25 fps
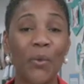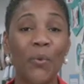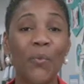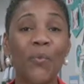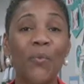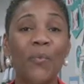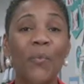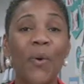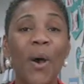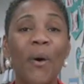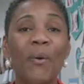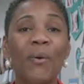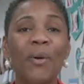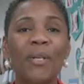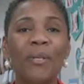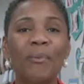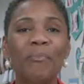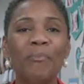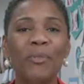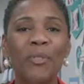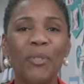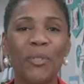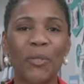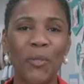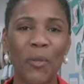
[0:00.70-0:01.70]

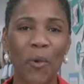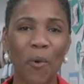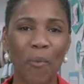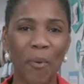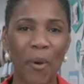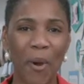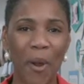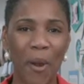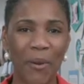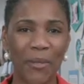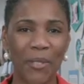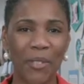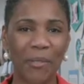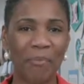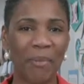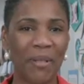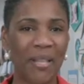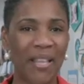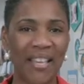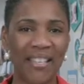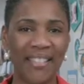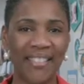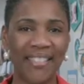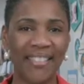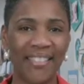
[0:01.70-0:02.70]
Welcome to Global Arts
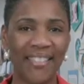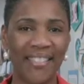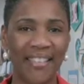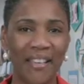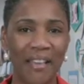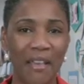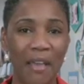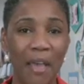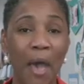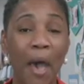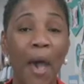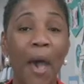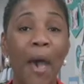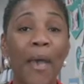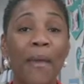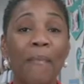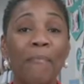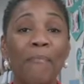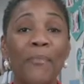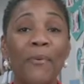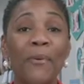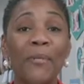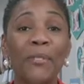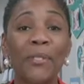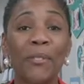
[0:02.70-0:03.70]
Plus.
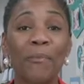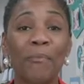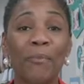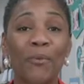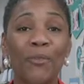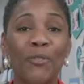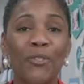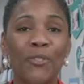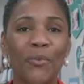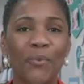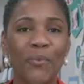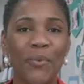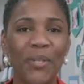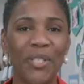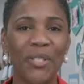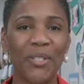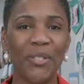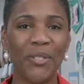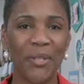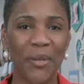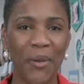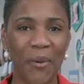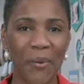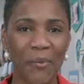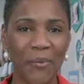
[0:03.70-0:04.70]
I'm Principal Cherise
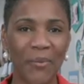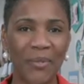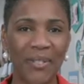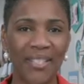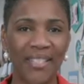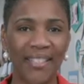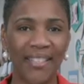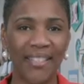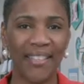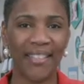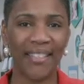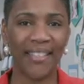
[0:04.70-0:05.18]
Jones.